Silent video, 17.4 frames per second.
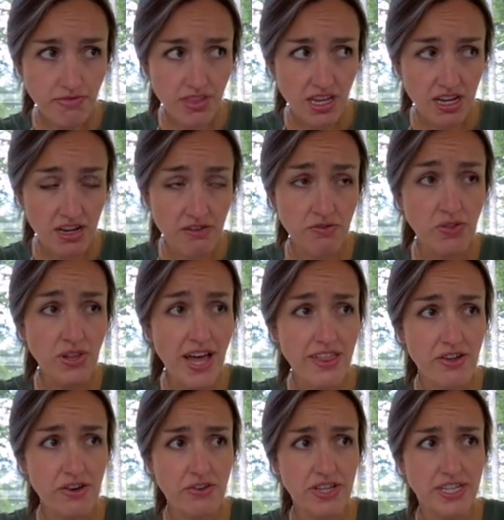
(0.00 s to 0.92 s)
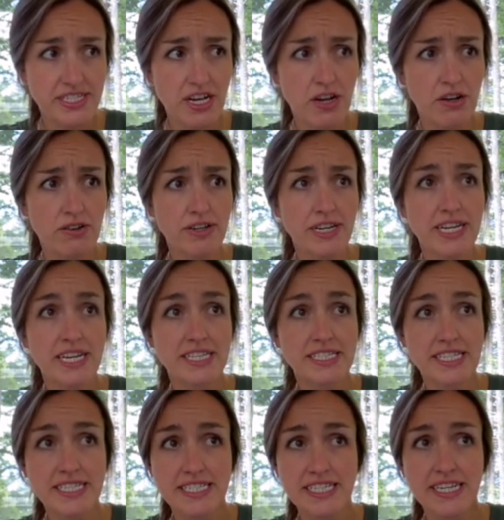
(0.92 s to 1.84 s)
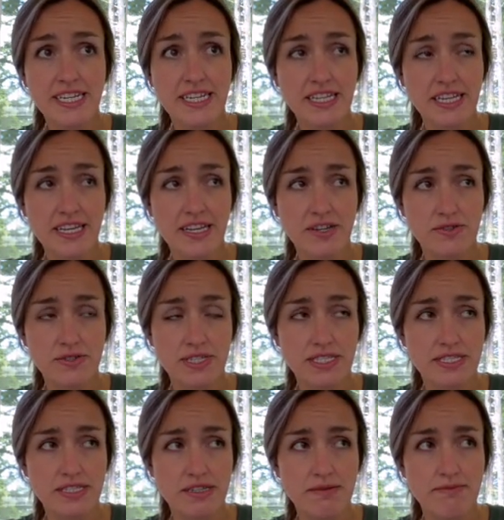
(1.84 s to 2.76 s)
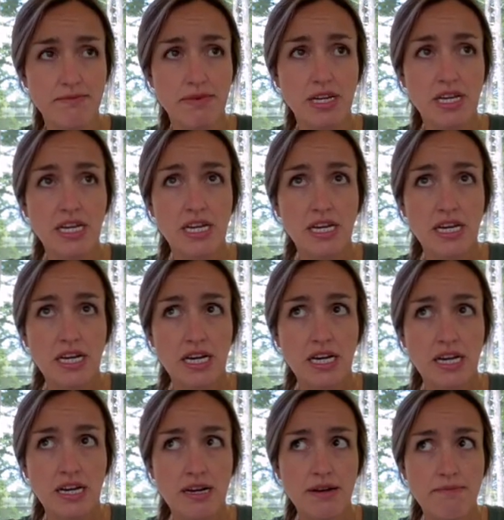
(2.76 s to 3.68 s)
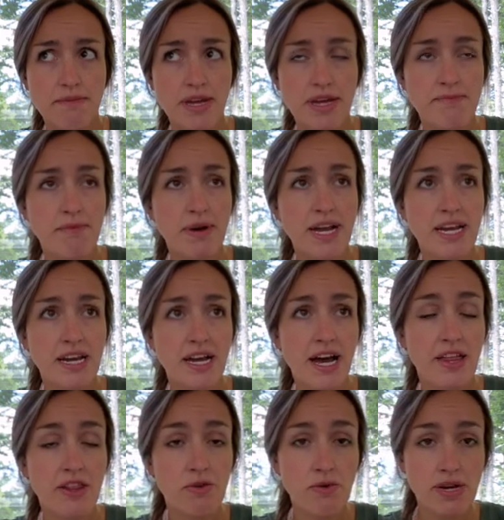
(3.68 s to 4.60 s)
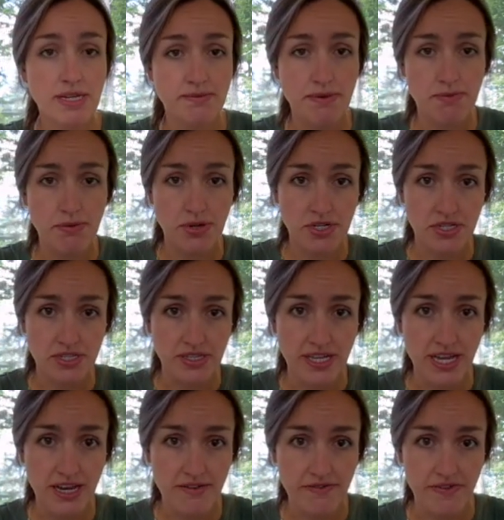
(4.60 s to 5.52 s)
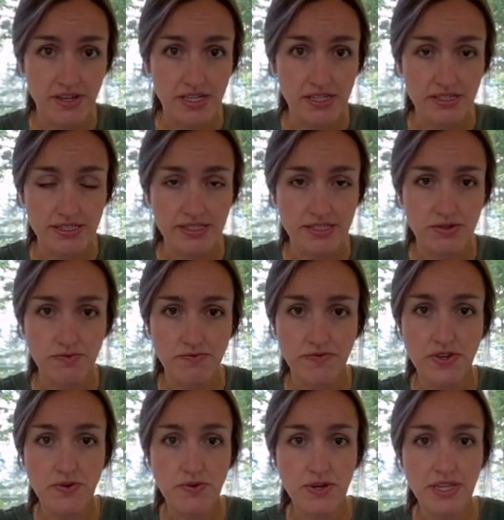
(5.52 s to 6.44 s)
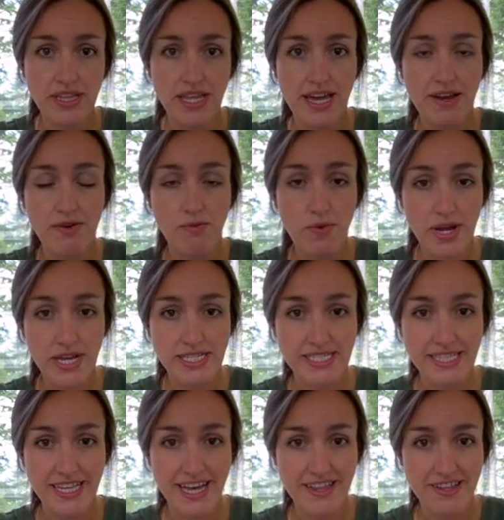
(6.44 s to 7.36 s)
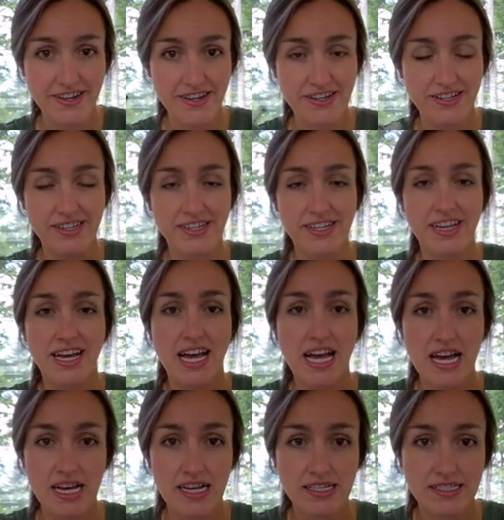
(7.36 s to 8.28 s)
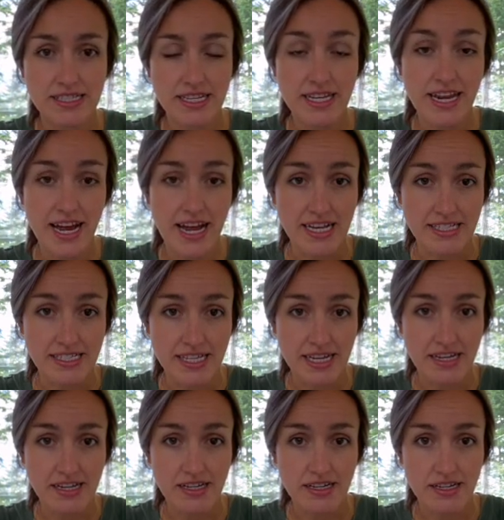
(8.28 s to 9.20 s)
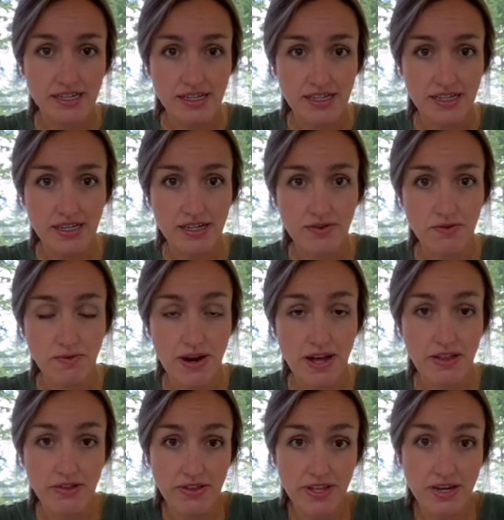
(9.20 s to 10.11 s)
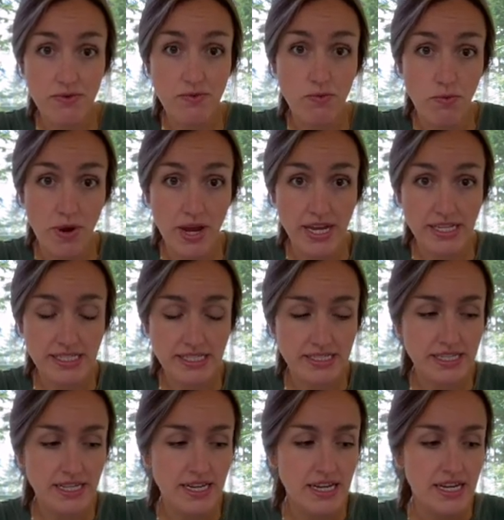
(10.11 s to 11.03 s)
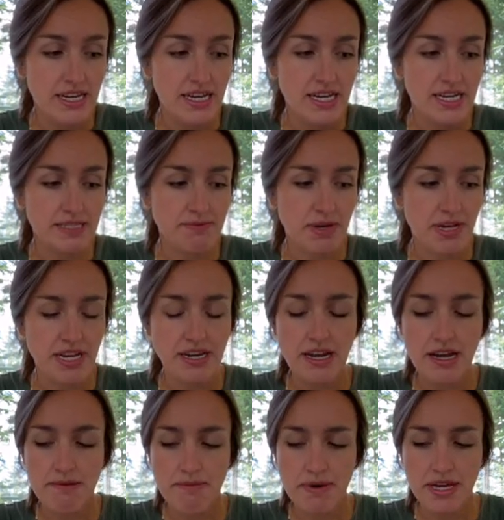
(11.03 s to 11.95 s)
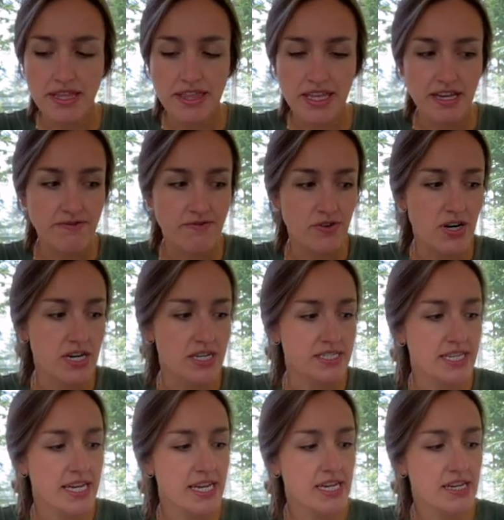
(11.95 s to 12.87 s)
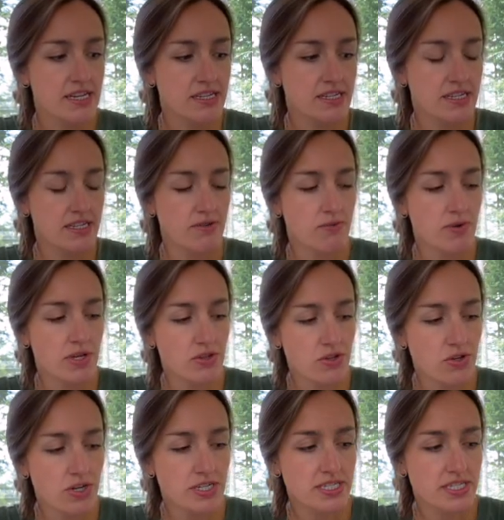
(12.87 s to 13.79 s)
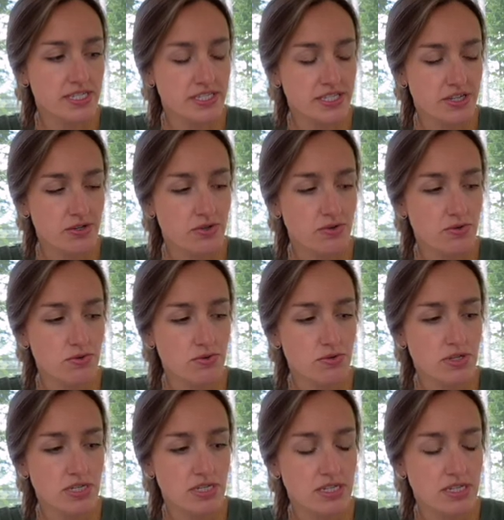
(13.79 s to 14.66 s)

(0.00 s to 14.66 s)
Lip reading: leather that's already existing in the ecosystem and might otherwise be put into landfills. So viewing that waste leather as an asset rather than waste has been a big thing for us. And we looked to